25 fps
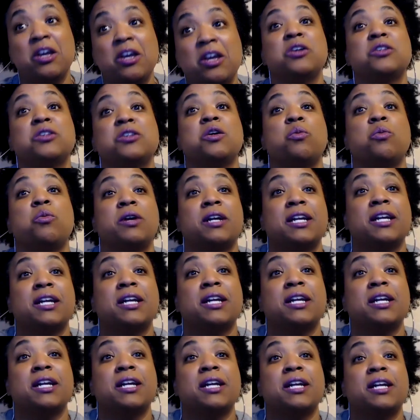So we're
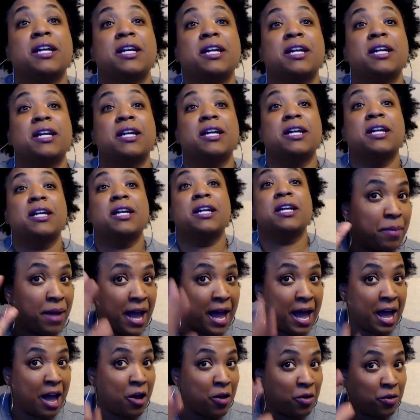continuing to
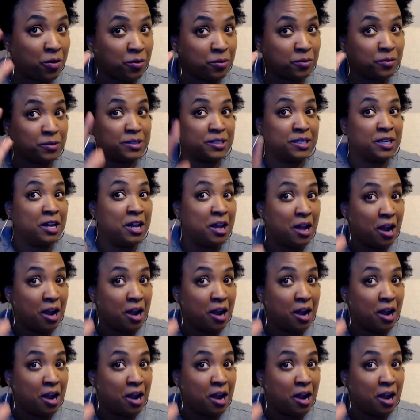pound